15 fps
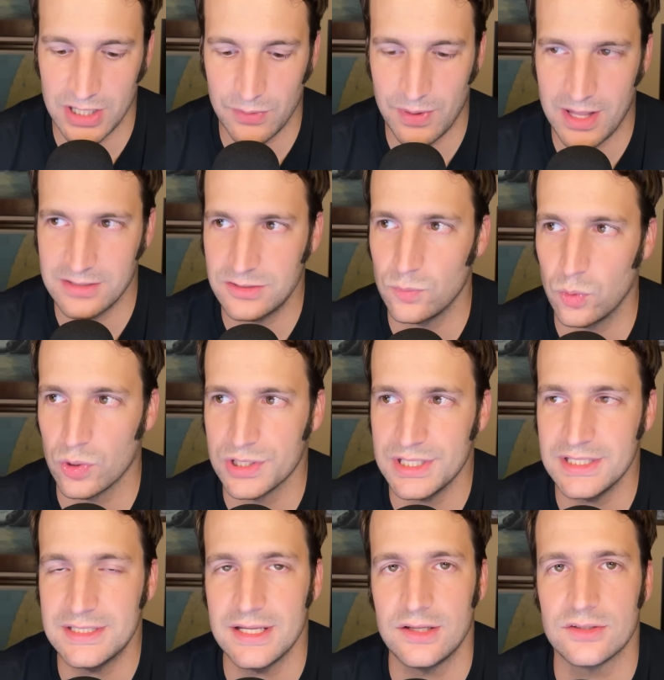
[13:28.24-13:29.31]
We had some more
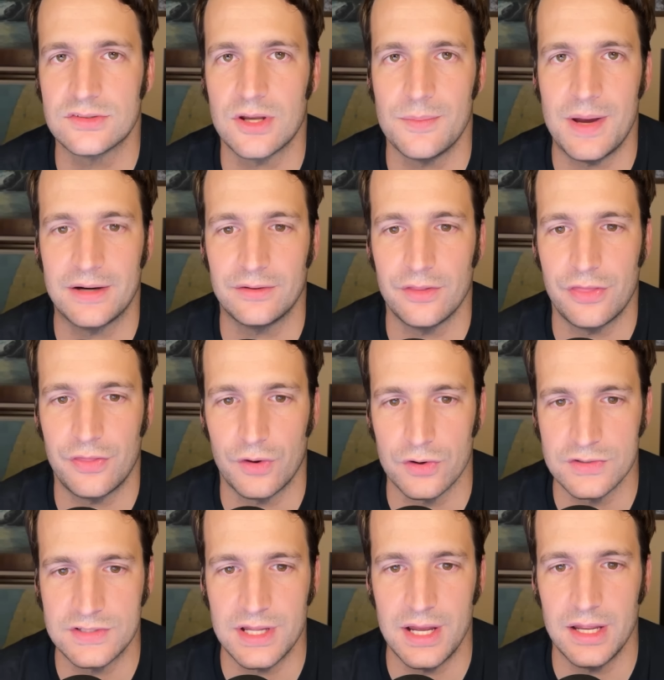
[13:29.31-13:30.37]
details come out on
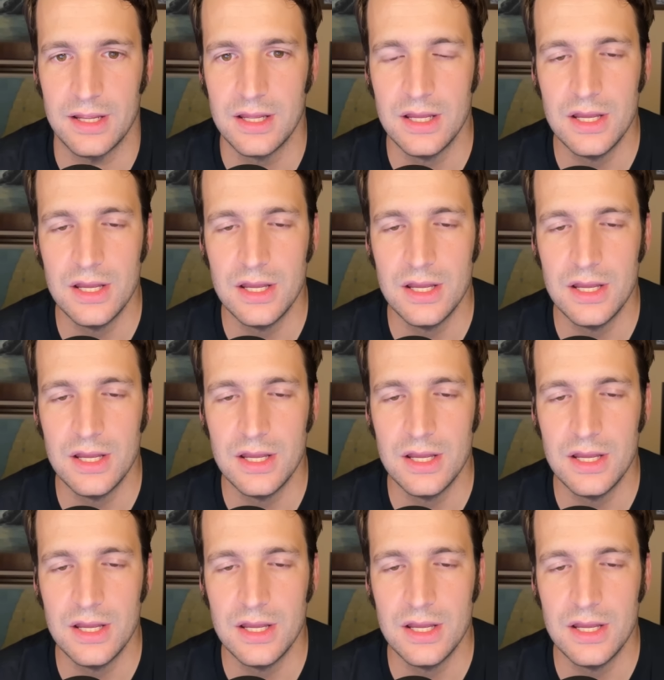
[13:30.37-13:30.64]
Thursday.